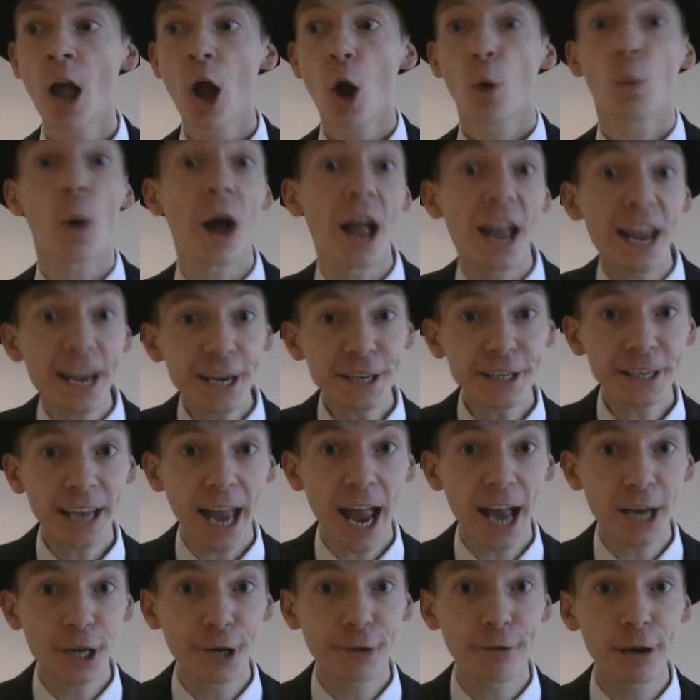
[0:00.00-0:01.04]
where each
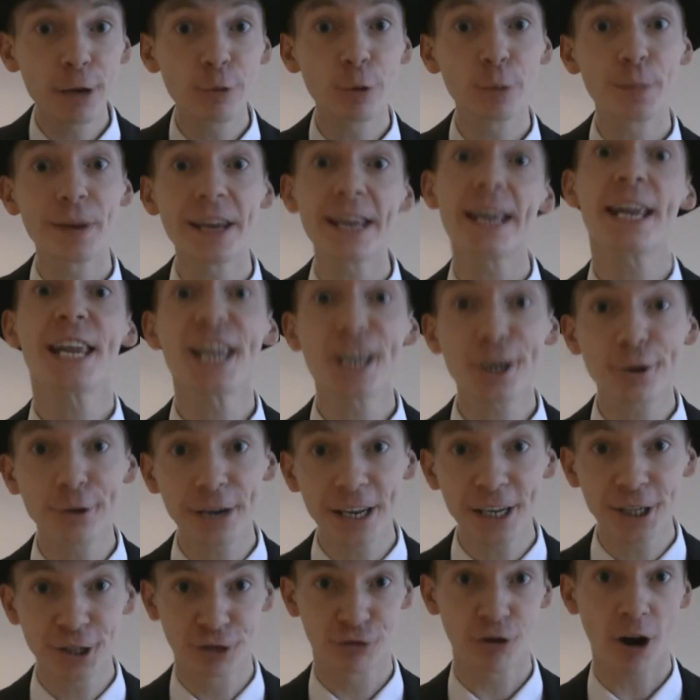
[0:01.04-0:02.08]
category would be
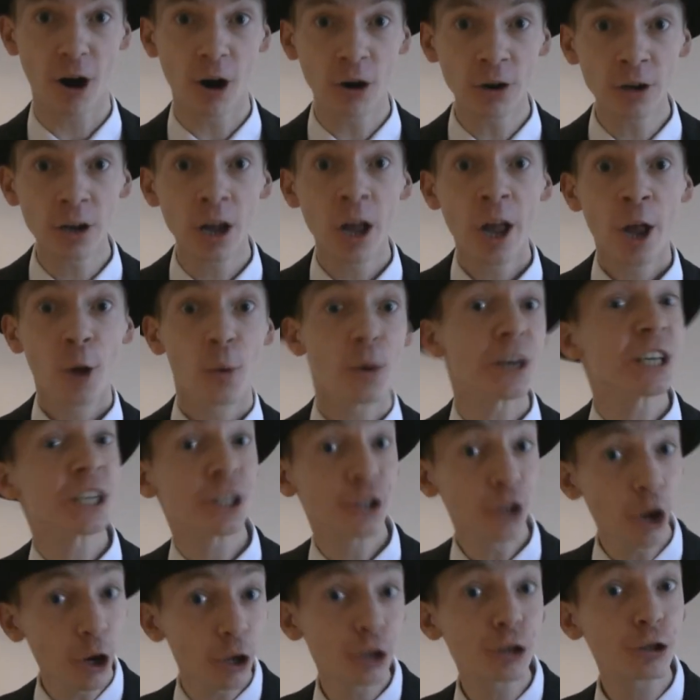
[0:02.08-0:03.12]
equally strong, which is
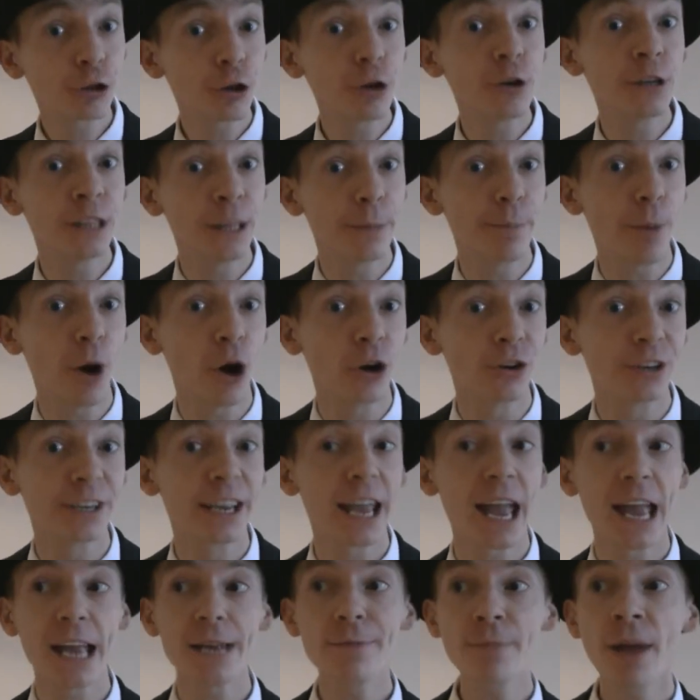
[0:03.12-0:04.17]
not true in the Bond
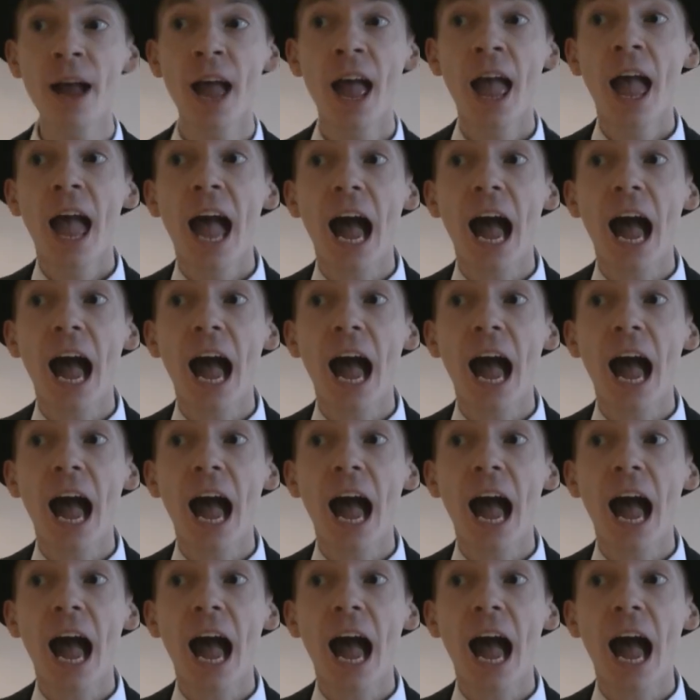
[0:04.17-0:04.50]
game,